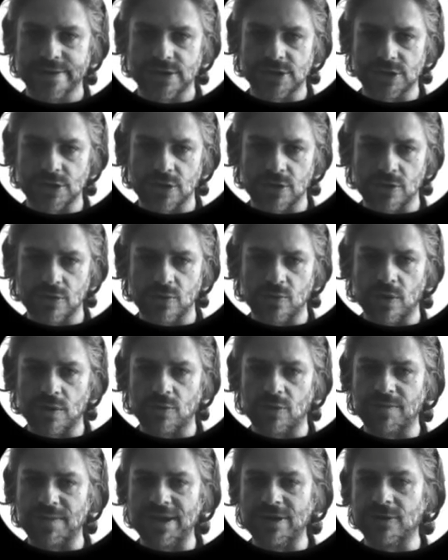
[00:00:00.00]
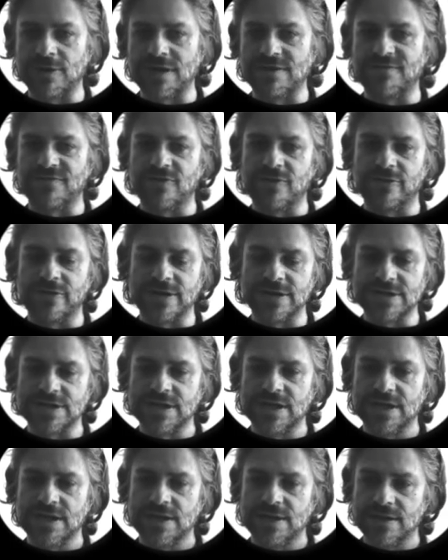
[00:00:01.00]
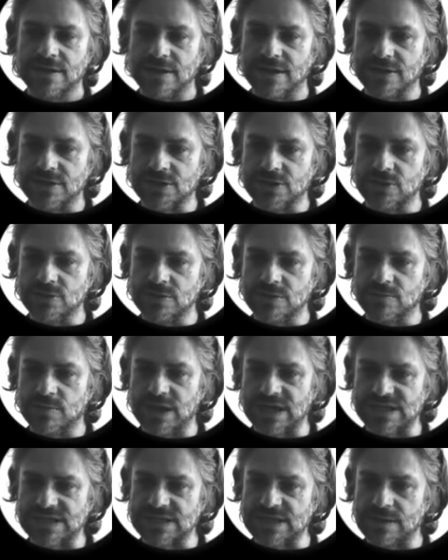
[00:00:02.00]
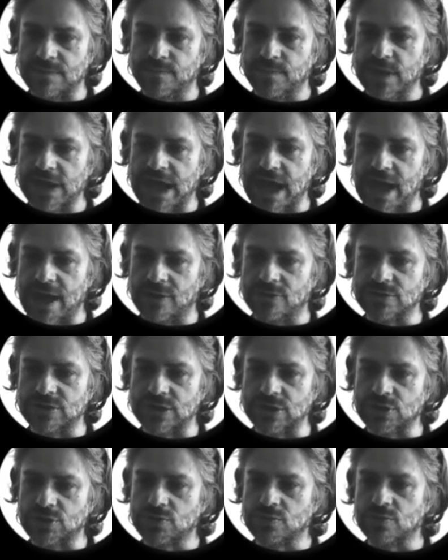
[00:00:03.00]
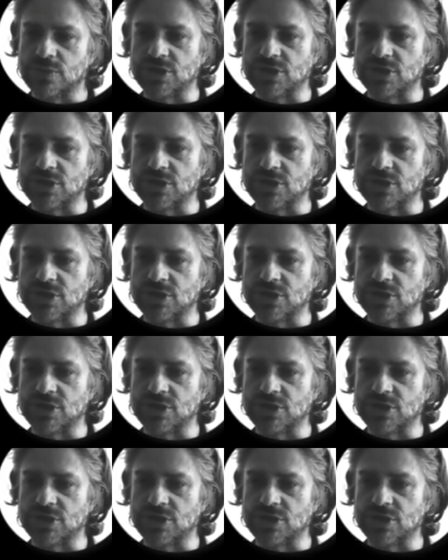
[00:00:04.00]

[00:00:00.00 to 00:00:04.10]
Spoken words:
So what we'll be looking for is, a student might say big houses,